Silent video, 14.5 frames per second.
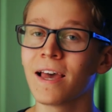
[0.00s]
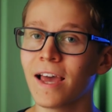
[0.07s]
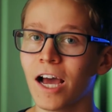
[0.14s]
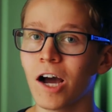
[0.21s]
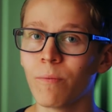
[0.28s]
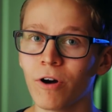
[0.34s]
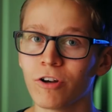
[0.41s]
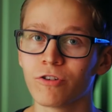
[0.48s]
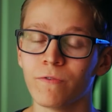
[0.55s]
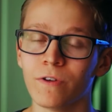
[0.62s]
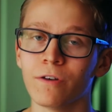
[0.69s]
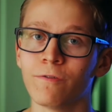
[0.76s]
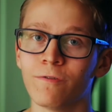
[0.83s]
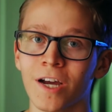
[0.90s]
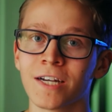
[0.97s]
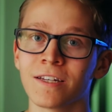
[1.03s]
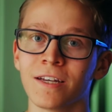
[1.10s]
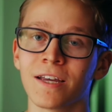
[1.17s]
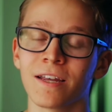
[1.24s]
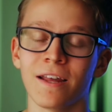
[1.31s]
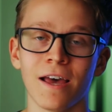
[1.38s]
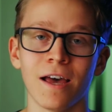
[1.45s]
how much of an effect
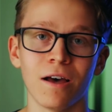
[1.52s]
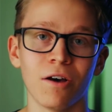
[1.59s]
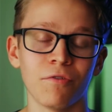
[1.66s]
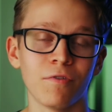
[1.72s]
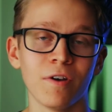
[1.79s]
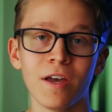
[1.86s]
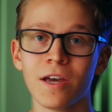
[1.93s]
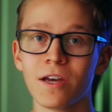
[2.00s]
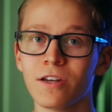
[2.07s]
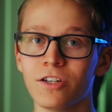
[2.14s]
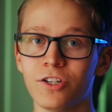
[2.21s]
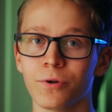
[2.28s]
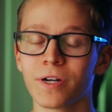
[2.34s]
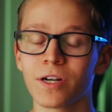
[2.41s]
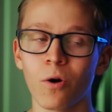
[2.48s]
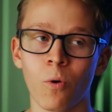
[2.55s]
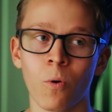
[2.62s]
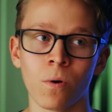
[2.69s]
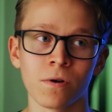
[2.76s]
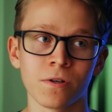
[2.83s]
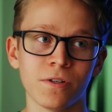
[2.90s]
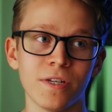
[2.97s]
it can have during a
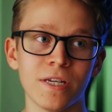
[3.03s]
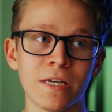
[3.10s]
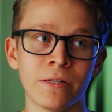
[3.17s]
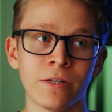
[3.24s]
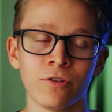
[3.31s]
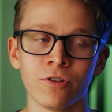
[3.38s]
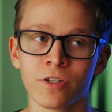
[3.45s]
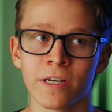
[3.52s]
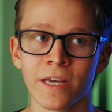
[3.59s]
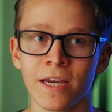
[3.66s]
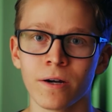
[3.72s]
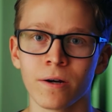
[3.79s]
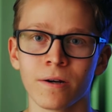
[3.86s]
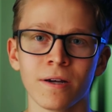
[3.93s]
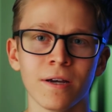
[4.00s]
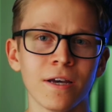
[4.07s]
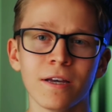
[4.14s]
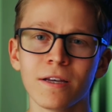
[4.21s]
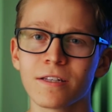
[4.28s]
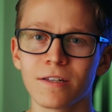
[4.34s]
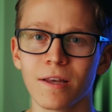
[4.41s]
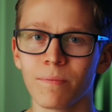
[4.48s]
horror scene to just hear
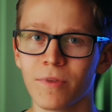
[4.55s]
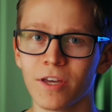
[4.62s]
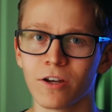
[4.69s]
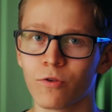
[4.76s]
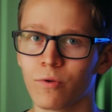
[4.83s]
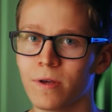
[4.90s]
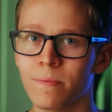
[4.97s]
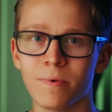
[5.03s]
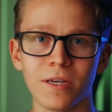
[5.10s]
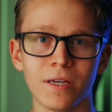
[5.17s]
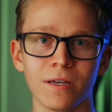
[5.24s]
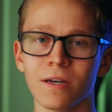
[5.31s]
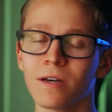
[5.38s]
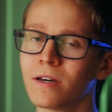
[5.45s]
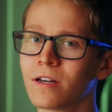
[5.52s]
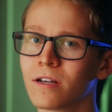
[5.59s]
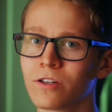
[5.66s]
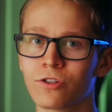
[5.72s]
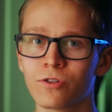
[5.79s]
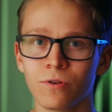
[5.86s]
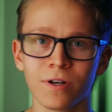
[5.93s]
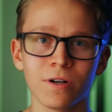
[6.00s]
something creepy
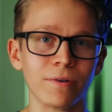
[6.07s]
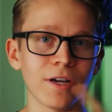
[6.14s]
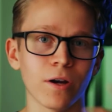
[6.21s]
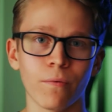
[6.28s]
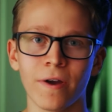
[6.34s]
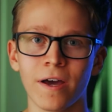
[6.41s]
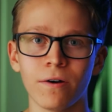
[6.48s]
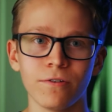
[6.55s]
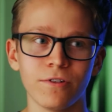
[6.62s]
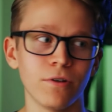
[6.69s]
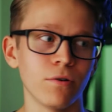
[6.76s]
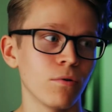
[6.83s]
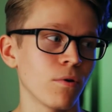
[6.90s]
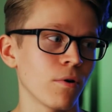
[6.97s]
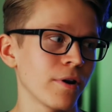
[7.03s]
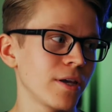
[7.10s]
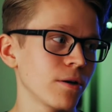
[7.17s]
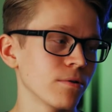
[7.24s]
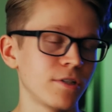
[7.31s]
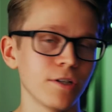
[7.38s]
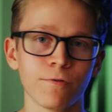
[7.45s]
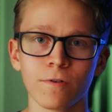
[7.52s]
circling around you or
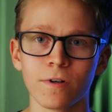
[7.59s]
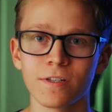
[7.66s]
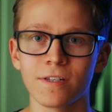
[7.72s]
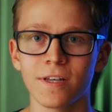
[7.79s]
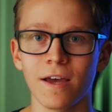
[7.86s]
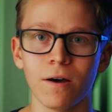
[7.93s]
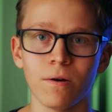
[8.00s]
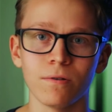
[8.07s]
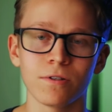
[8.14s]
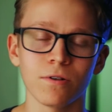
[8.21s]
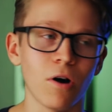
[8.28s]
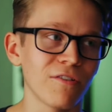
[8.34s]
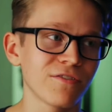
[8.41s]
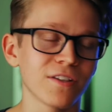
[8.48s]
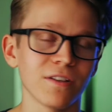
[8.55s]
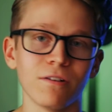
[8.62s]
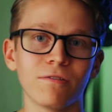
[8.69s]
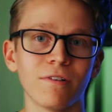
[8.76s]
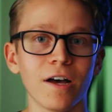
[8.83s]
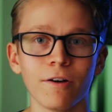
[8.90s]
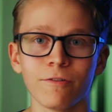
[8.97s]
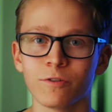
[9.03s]
hear different sounds off to the
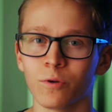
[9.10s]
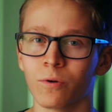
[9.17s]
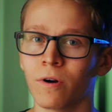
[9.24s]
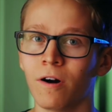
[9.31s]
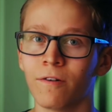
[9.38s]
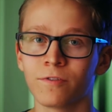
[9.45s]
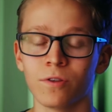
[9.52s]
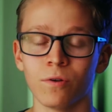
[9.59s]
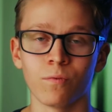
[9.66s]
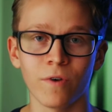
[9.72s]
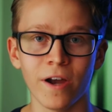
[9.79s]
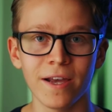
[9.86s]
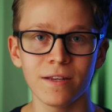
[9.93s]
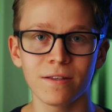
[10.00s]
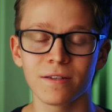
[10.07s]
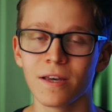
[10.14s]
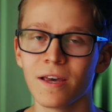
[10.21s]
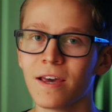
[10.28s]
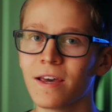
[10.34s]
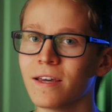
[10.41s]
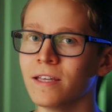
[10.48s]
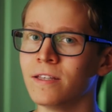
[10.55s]
left or off to the right.
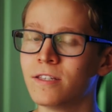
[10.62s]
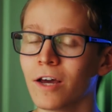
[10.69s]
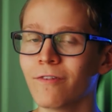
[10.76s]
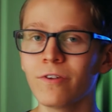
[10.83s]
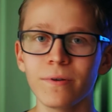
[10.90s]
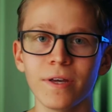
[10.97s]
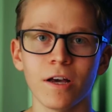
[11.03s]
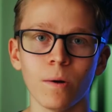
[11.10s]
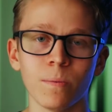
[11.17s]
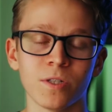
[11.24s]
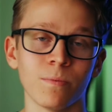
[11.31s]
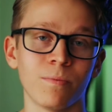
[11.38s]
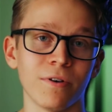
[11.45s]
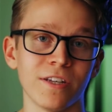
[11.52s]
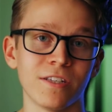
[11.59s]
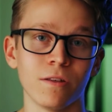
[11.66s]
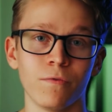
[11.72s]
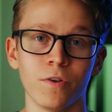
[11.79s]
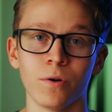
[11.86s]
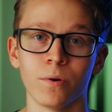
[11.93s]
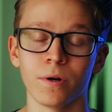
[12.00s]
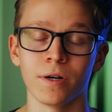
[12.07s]
It definitely helps to place the
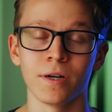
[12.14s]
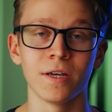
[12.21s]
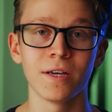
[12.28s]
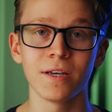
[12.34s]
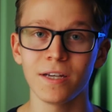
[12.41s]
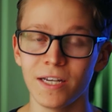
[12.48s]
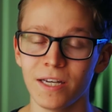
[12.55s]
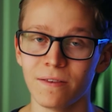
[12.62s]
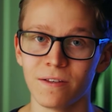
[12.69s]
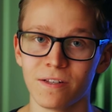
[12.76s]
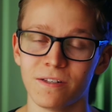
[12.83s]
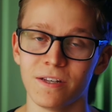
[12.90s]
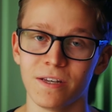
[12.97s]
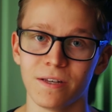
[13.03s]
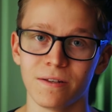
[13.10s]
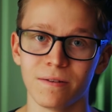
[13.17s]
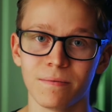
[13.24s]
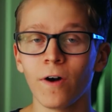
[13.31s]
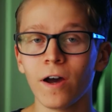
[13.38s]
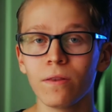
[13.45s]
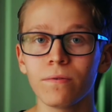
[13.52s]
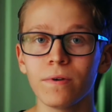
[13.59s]
viewer in the scene. And
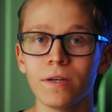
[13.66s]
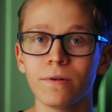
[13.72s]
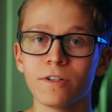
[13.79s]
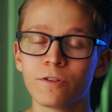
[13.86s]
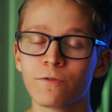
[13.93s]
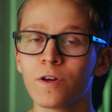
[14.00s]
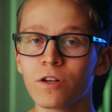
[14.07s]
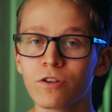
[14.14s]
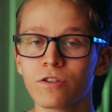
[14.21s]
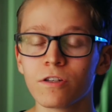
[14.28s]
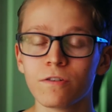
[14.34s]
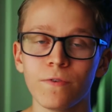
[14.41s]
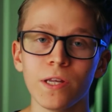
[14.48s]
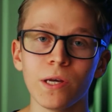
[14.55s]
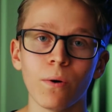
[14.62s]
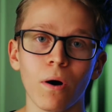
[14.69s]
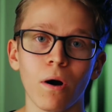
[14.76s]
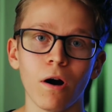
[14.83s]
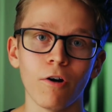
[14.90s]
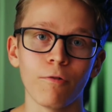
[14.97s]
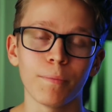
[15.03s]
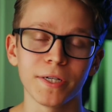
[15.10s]
finally, let's finish this video
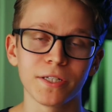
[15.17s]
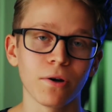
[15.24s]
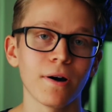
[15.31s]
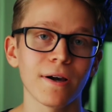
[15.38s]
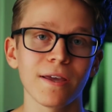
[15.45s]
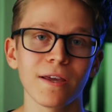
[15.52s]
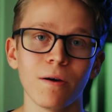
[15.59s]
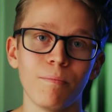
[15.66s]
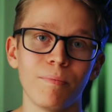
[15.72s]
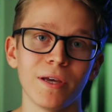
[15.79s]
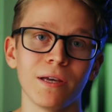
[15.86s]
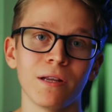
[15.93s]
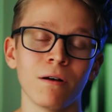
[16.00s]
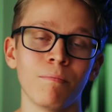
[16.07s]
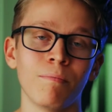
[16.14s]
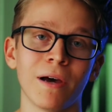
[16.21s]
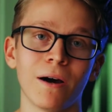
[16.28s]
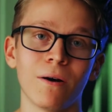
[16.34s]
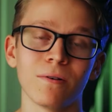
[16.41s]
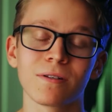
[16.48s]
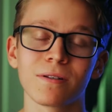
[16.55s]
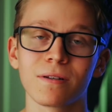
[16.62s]
off by talking a bit
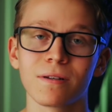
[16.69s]
about